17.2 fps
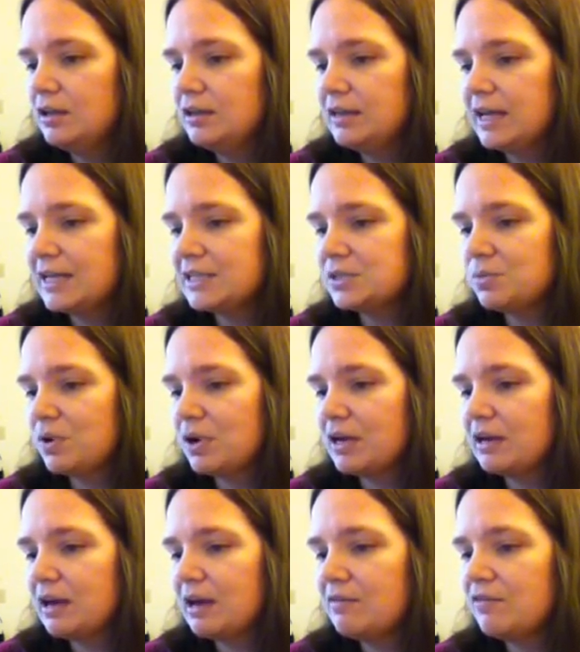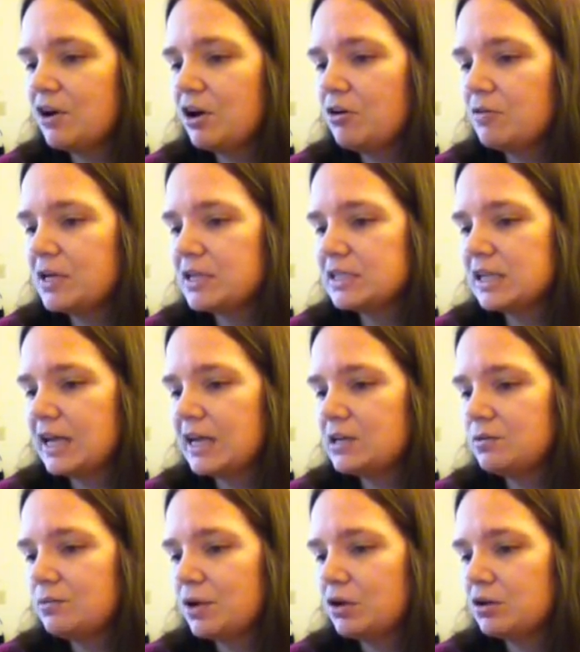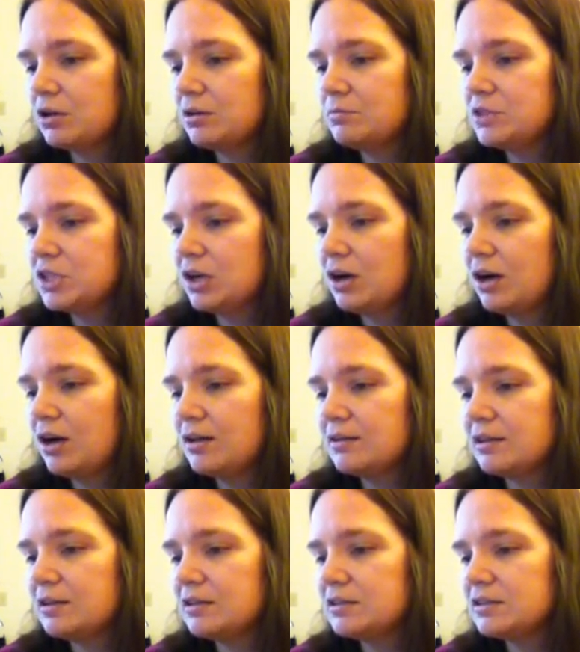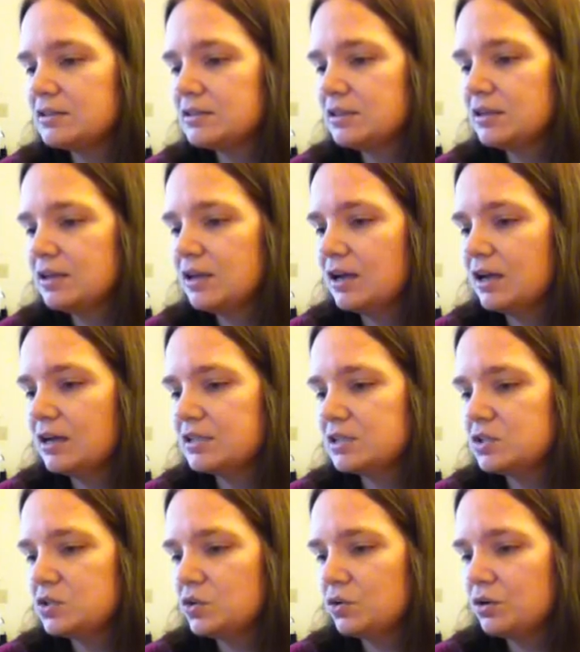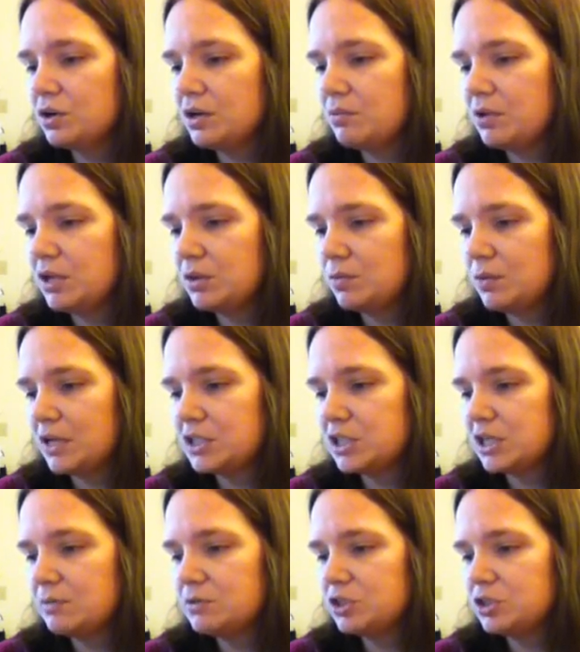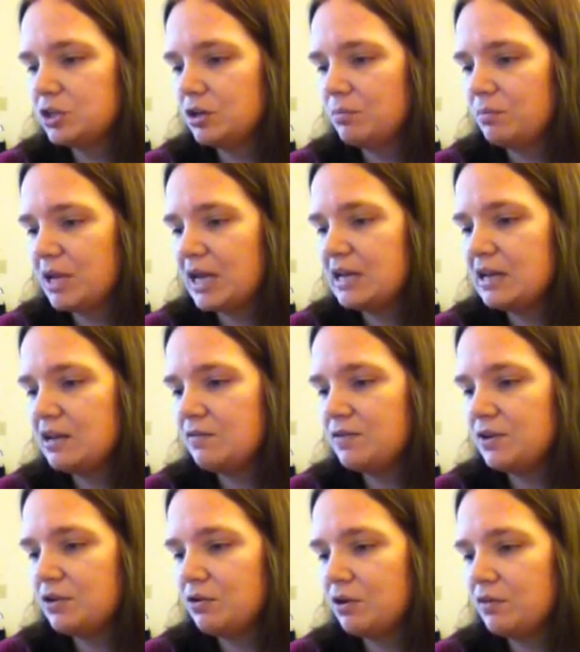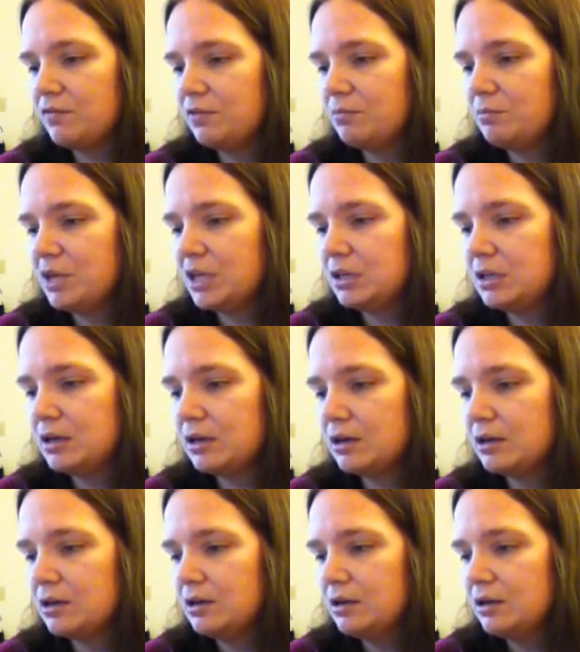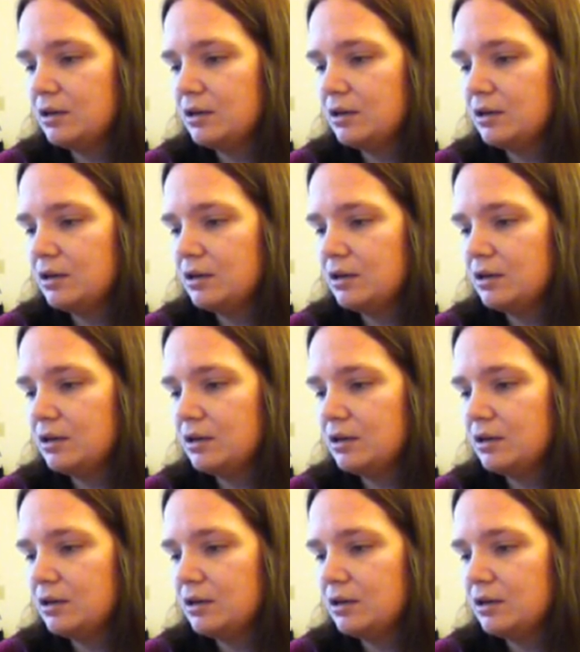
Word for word: That's why I've always liked Welcome to Holland a story with which I'm sure many of you are familiar,